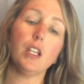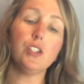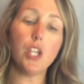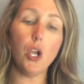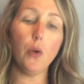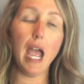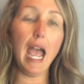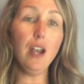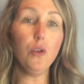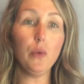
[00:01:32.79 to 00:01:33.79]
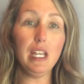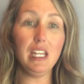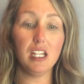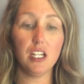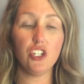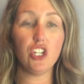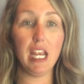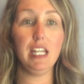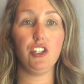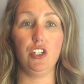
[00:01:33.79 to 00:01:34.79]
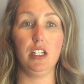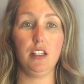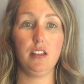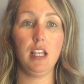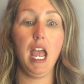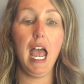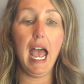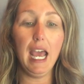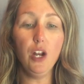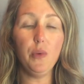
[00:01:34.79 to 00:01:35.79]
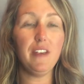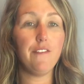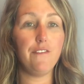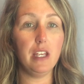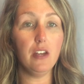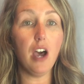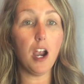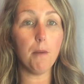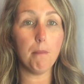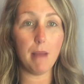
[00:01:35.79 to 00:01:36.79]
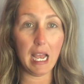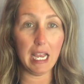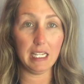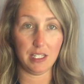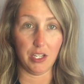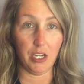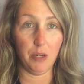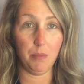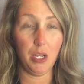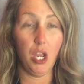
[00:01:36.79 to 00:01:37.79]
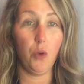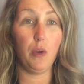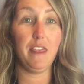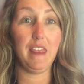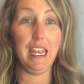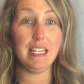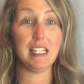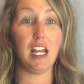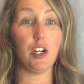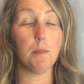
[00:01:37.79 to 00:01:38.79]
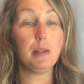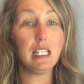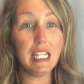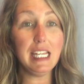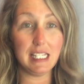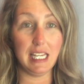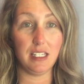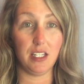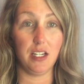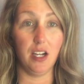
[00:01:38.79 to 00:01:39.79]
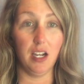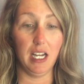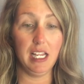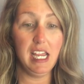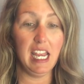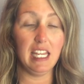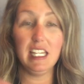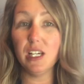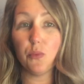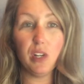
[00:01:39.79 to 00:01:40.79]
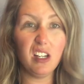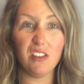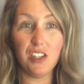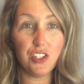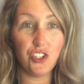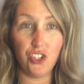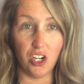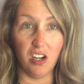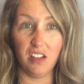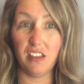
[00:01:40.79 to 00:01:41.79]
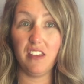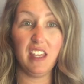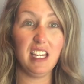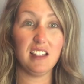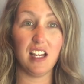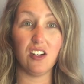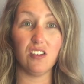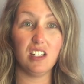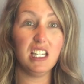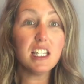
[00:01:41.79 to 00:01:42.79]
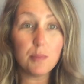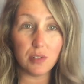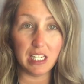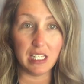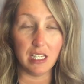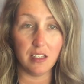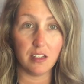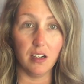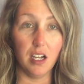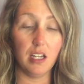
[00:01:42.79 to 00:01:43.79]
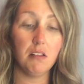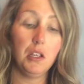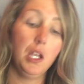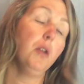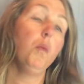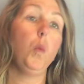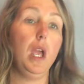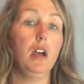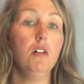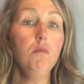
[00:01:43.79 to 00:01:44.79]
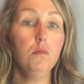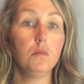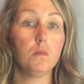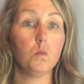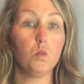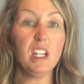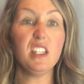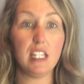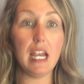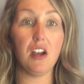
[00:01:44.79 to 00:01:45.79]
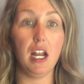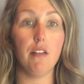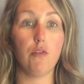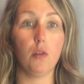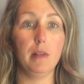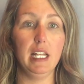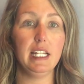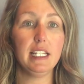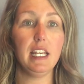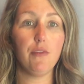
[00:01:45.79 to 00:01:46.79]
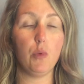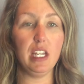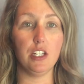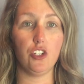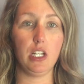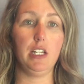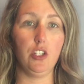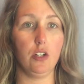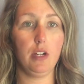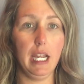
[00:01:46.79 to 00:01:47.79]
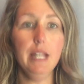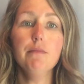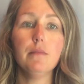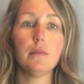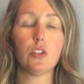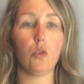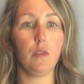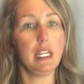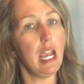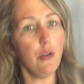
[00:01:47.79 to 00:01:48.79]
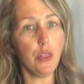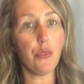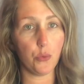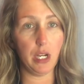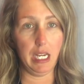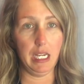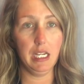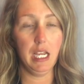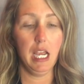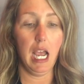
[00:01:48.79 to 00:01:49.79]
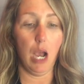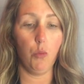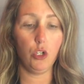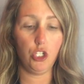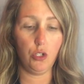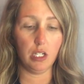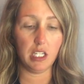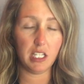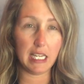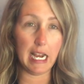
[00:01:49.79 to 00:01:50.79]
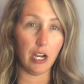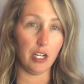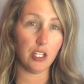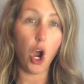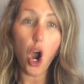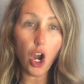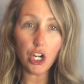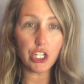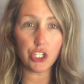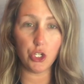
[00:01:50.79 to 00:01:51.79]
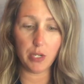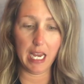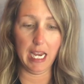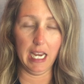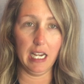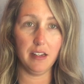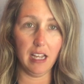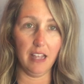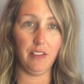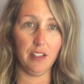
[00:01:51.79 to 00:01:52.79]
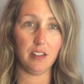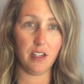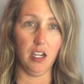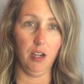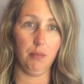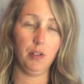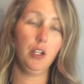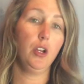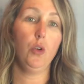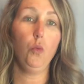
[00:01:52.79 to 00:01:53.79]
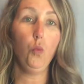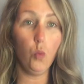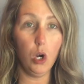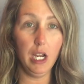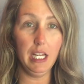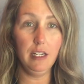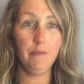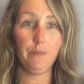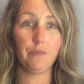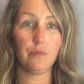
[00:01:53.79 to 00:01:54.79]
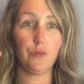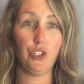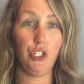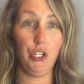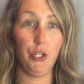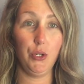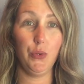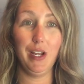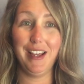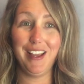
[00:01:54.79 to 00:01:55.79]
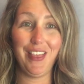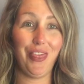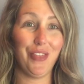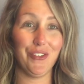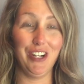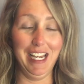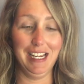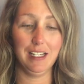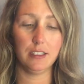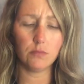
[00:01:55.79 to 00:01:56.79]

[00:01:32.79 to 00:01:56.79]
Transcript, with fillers: So, how do we change this? How do we fill our minds up with things that are pleasing to God and get rid of this junk, the things that are displeasing to God? Well, Let's stare at it for a minute and see if we can change it, okay? So on the count of three, I want you to stare as hard as you can at this cup. One, two, three.